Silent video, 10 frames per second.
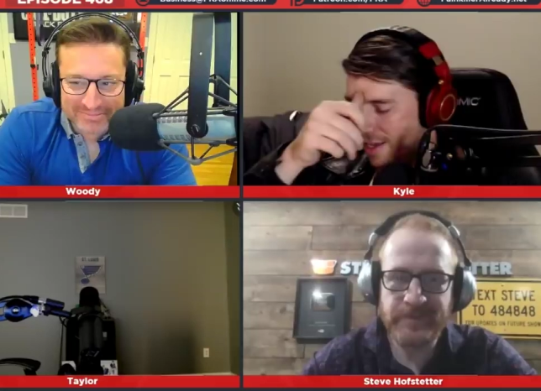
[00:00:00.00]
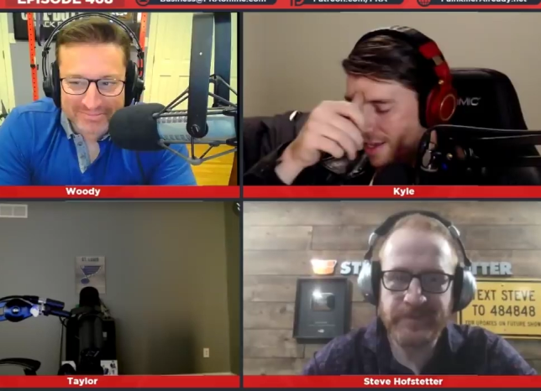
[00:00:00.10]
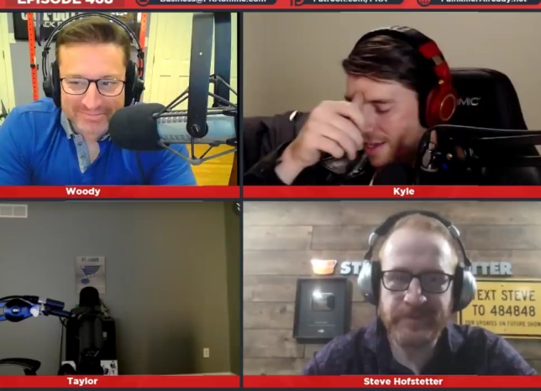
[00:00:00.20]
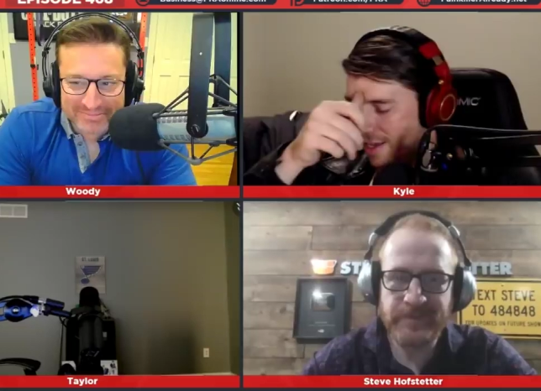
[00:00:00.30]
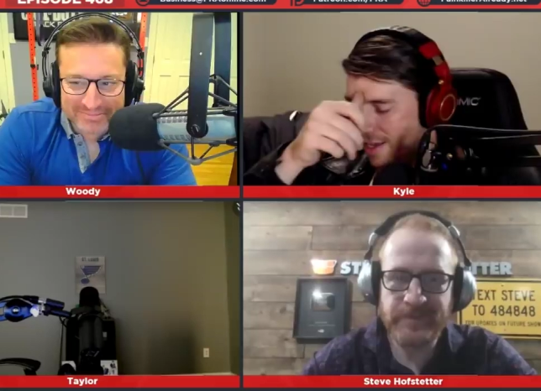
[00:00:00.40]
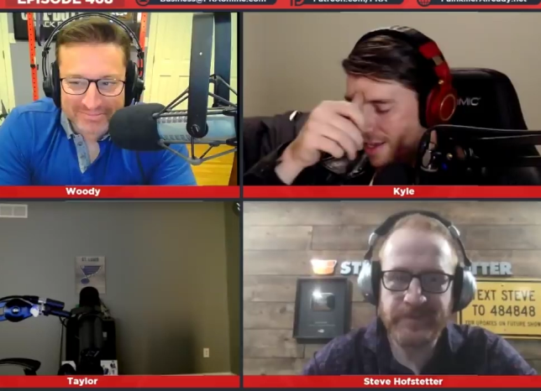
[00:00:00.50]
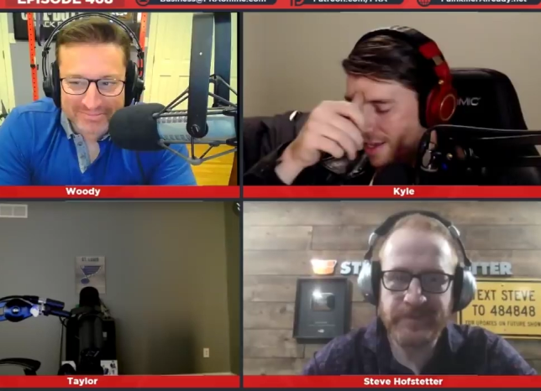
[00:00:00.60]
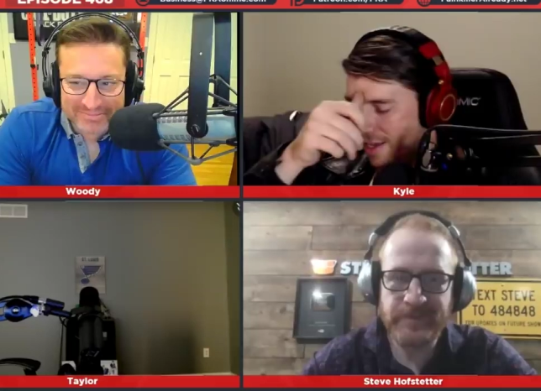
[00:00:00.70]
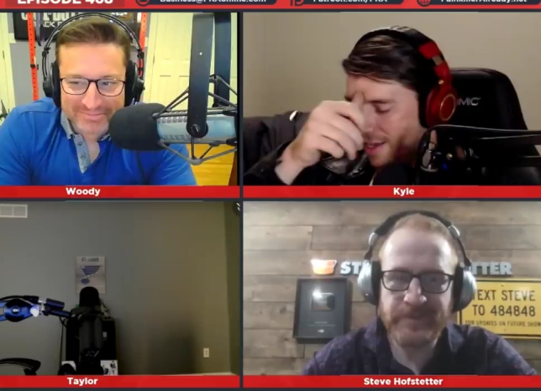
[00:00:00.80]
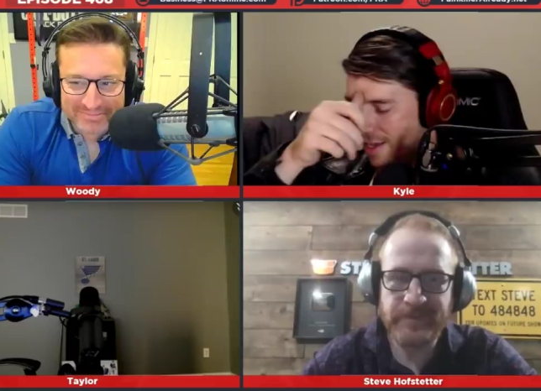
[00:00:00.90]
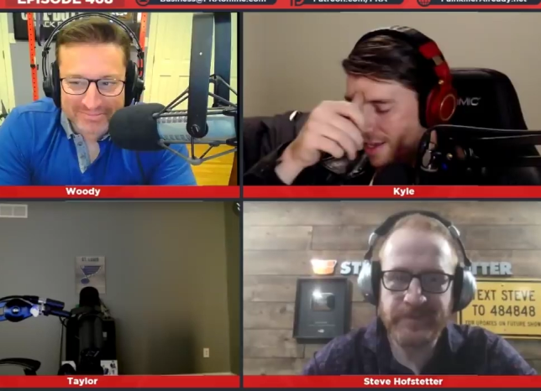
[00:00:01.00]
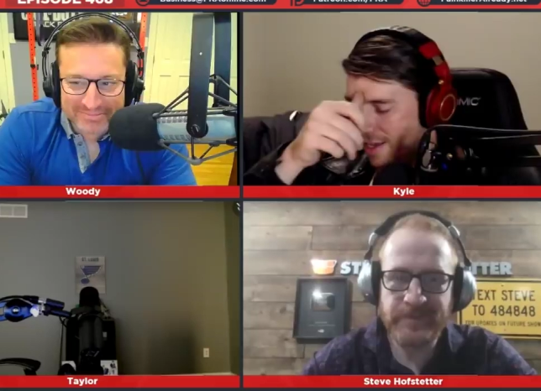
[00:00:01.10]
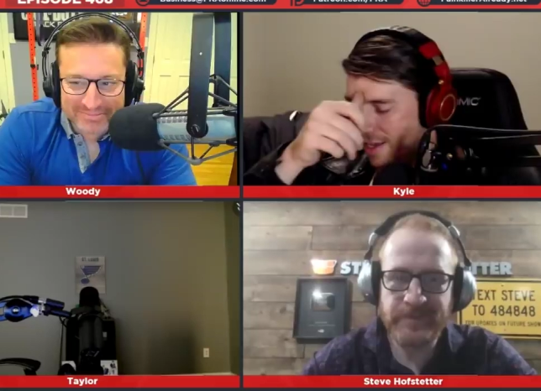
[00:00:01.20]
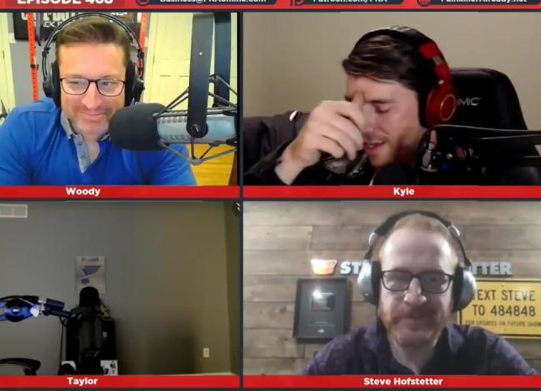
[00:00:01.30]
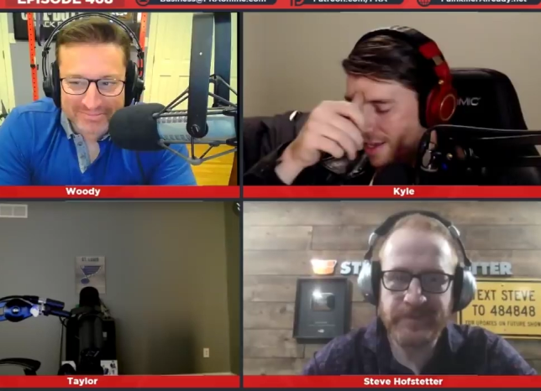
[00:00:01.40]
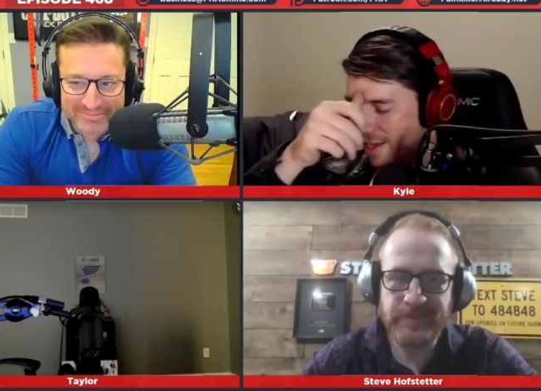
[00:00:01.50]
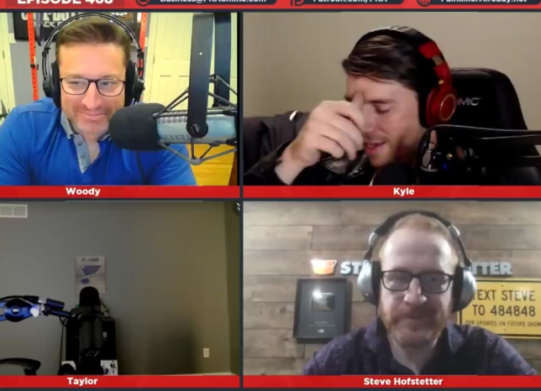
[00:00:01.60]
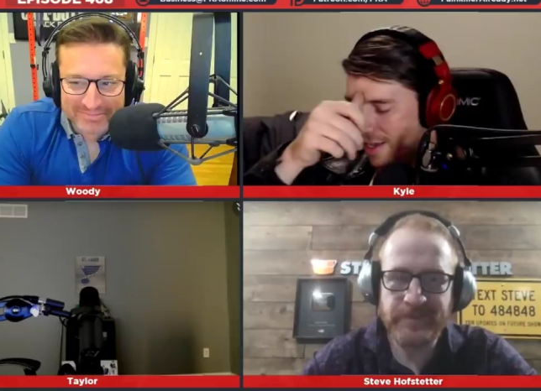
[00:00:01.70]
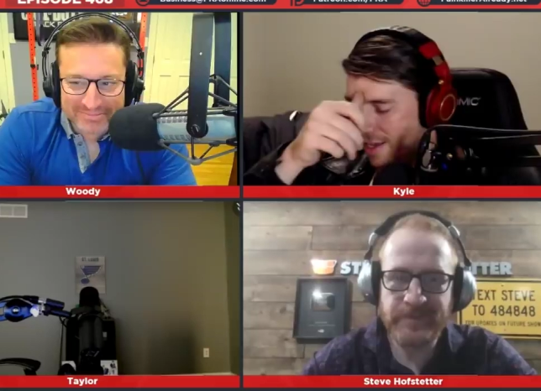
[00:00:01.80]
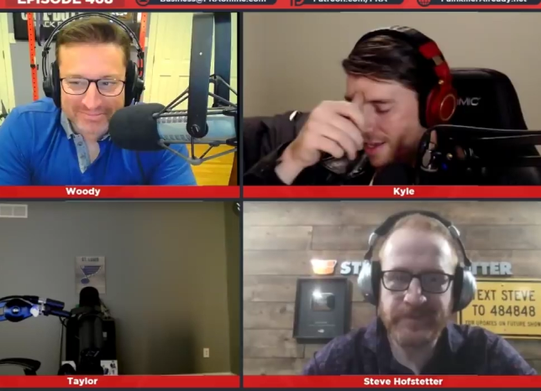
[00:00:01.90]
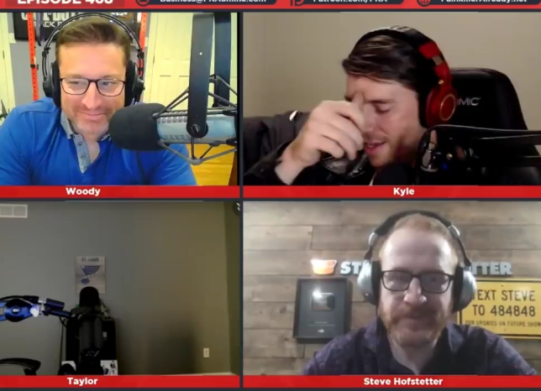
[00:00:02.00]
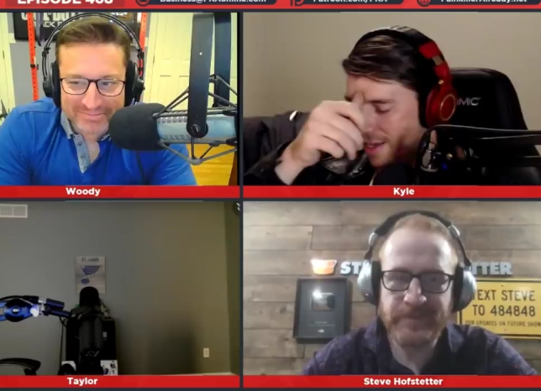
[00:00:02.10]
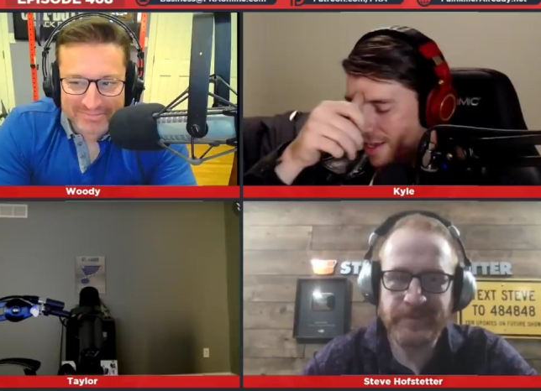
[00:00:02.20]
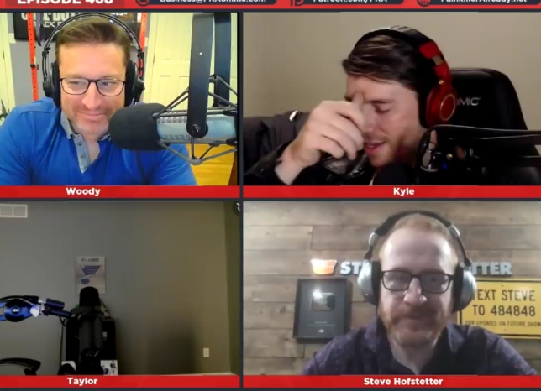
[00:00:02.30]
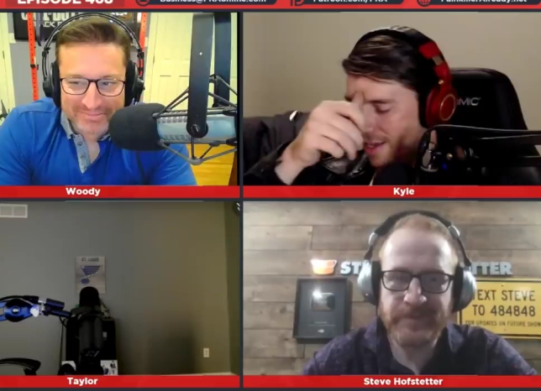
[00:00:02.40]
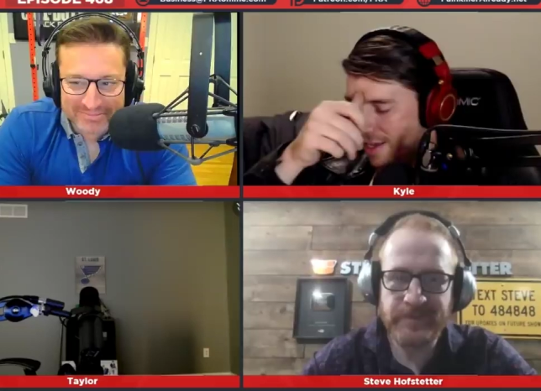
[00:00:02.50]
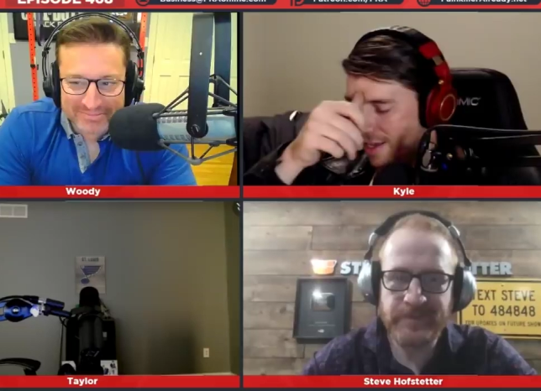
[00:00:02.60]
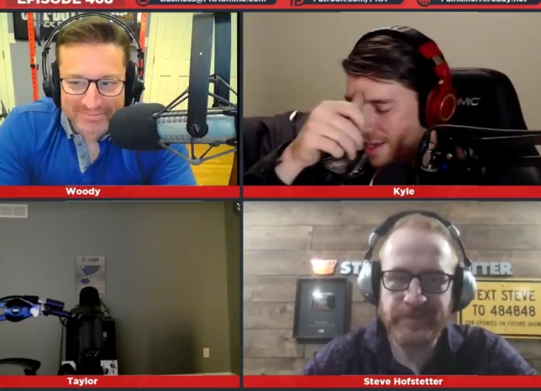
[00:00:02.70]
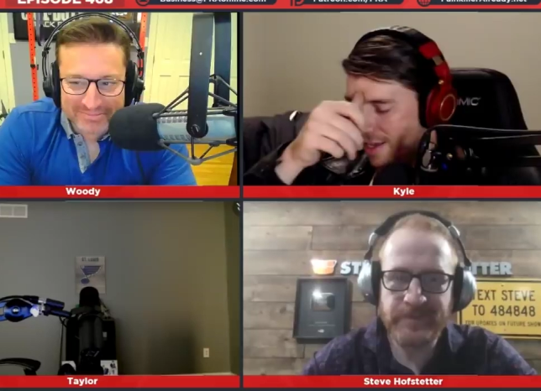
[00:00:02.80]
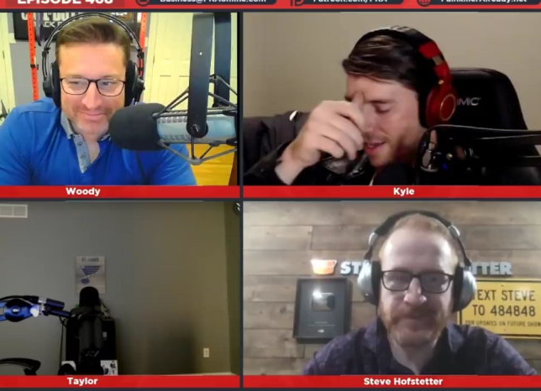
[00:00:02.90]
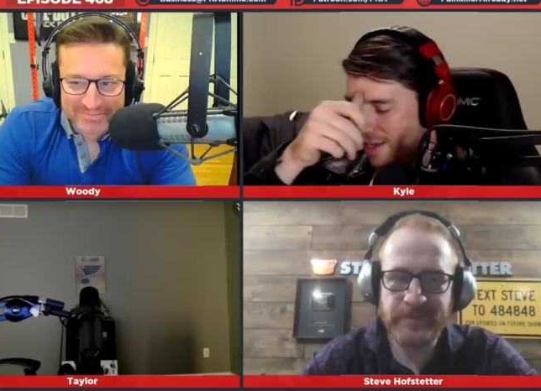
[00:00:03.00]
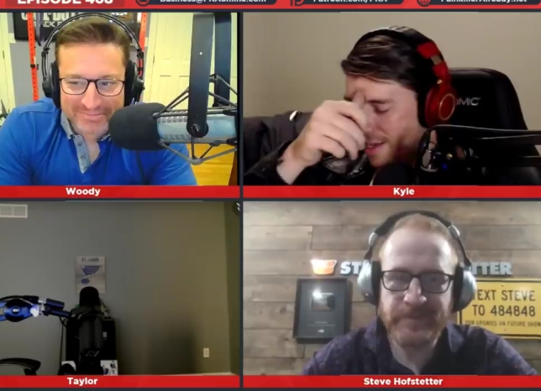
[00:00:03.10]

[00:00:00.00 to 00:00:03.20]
Speaker 1: we did our hangout uh, on uh, last Sunday,